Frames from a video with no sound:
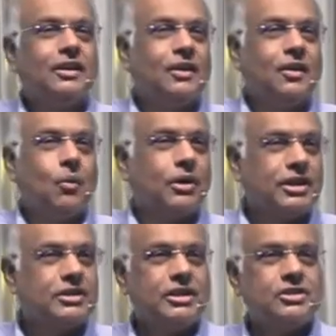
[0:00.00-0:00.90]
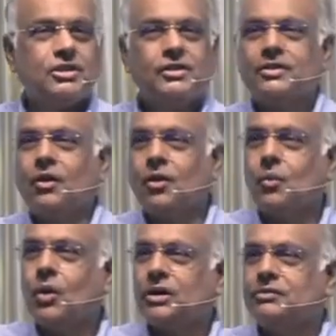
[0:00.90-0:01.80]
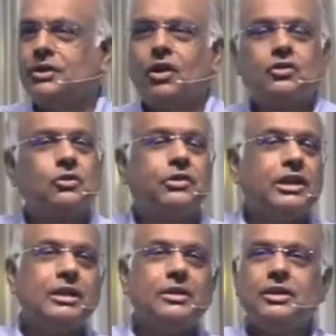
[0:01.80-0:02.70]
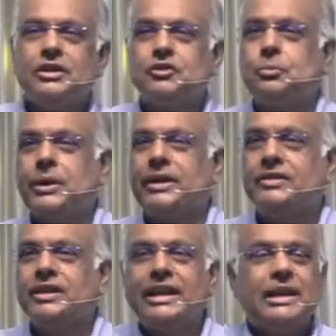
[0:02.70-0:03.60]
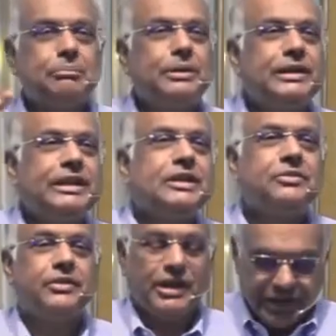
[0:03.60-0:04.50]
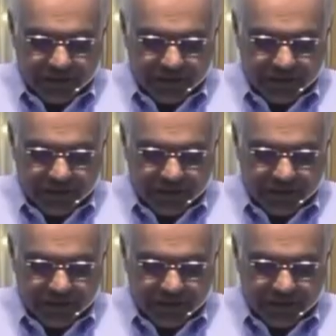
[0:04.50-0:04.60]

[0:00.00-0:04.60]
what he teaches or what a philosophy he spreads. Belief in